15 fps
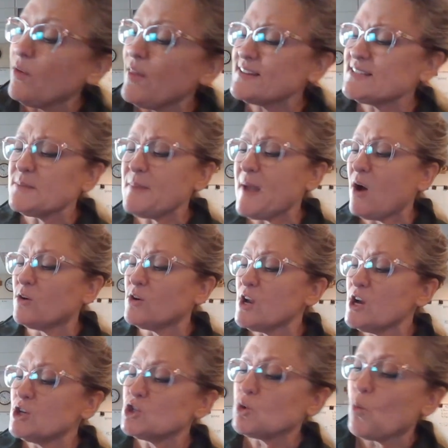oh, that's about
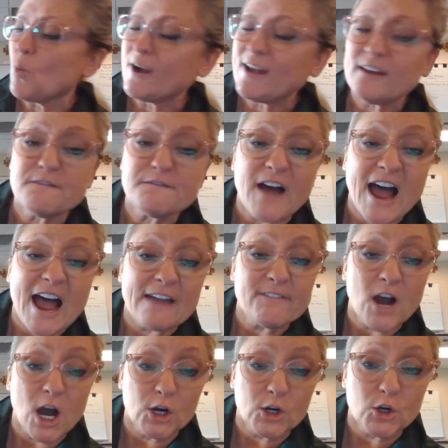
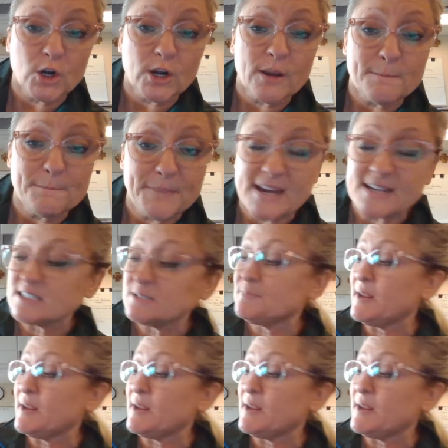2,500 base